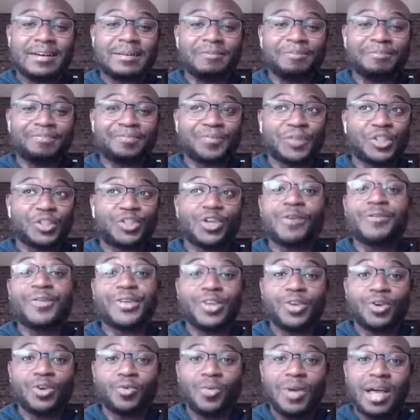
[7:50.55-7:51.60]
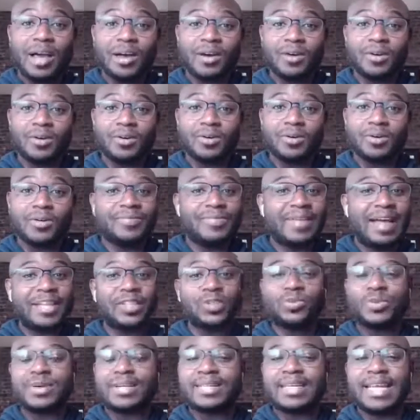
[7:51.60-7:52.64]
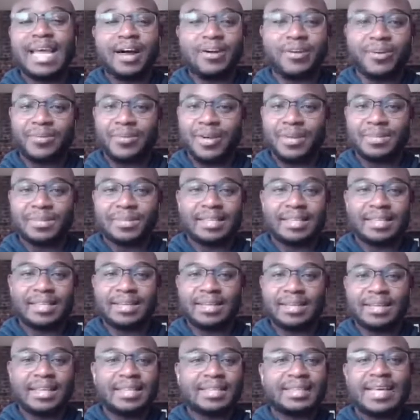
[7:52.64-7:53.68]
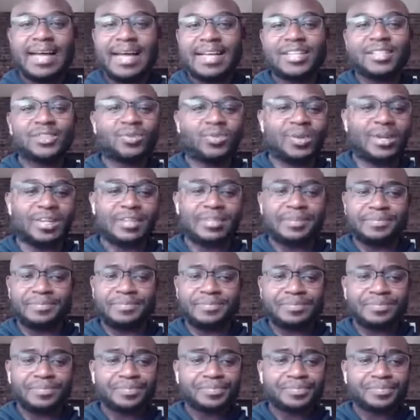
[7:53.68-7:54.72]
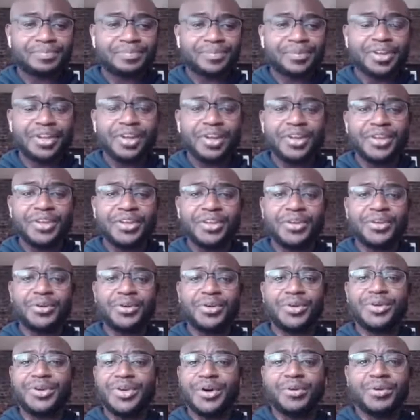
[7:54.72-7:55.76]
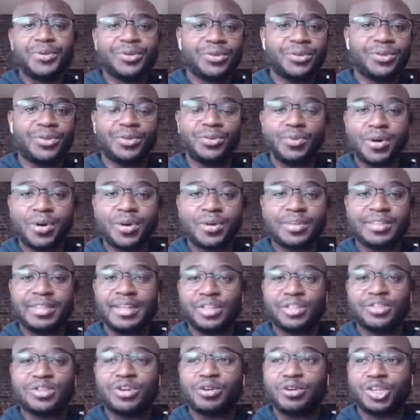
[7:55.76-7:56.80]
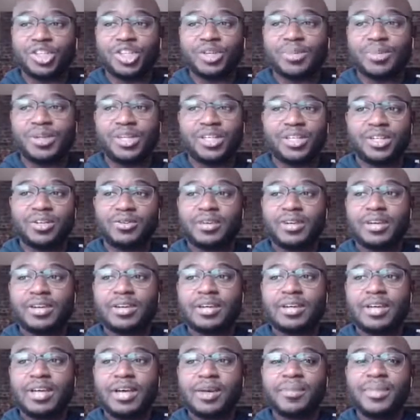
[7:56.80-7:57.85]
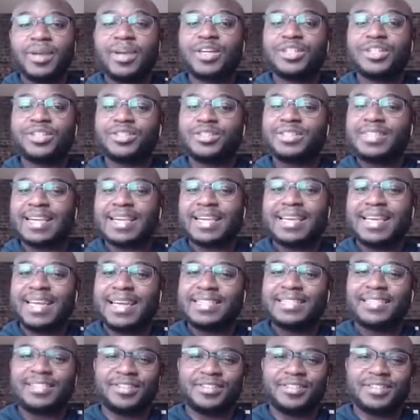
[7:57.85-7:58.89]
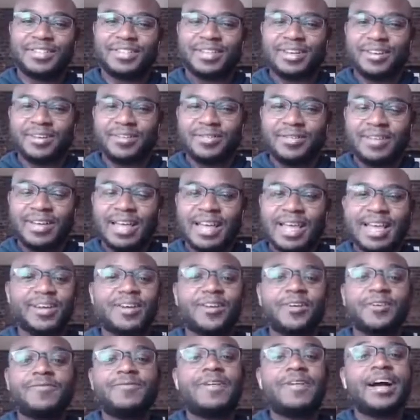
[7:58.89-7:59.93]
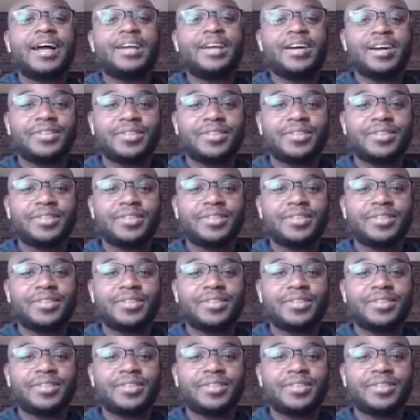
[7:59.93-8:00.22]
serving you well, that's when doubt creeps in. That's when you don't do the things you know you should be doing, because you're second guessing yourself, and you find other